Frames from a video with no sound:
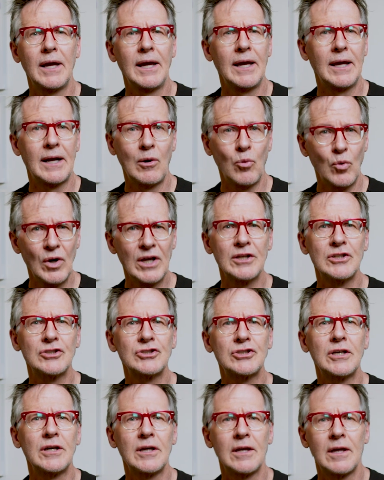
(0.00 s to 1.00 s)
and I
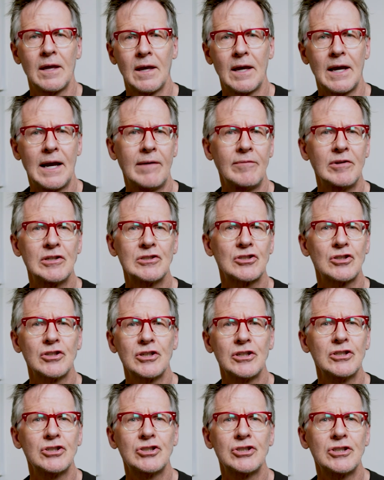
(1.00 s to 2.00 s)
witnessed it.
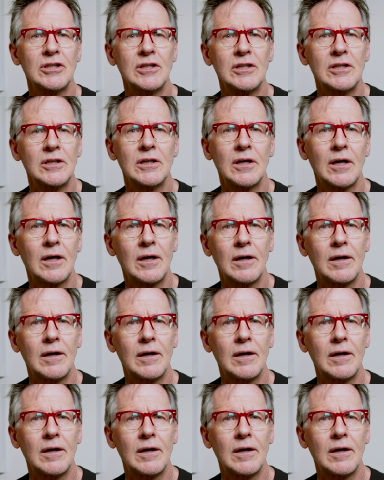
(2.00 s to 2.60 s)
Obviously, she